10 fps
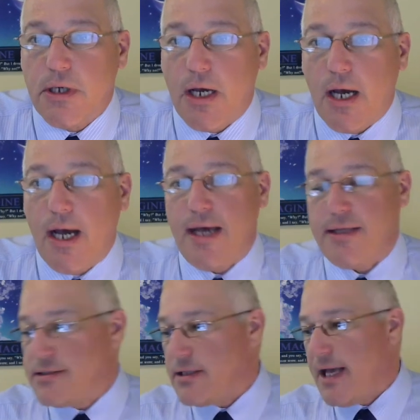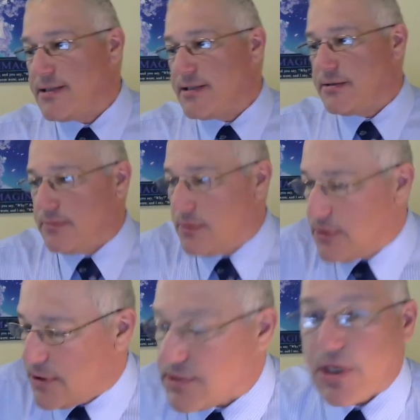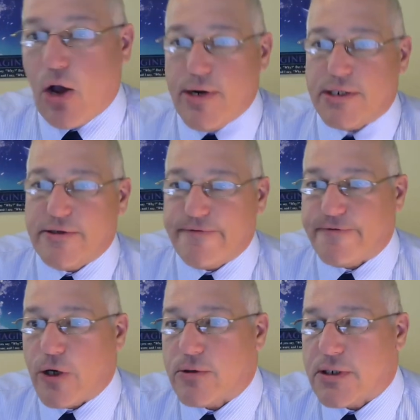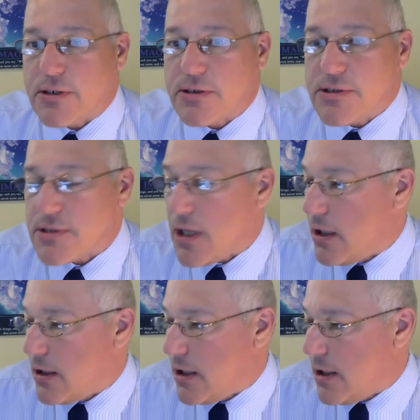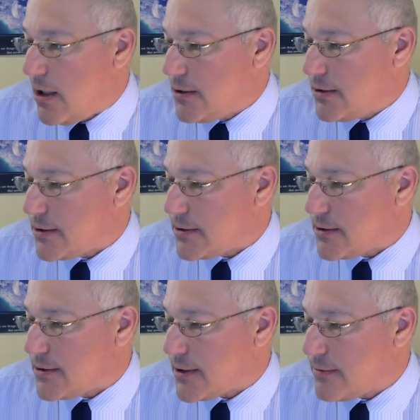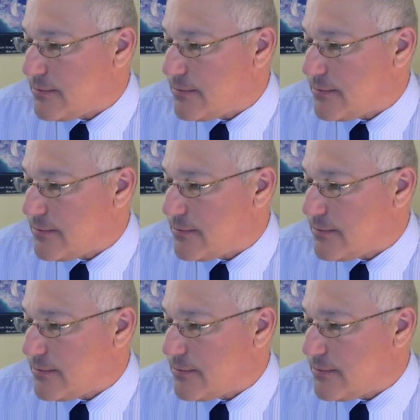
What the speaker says: This lesson is going to focus on, hang on a second.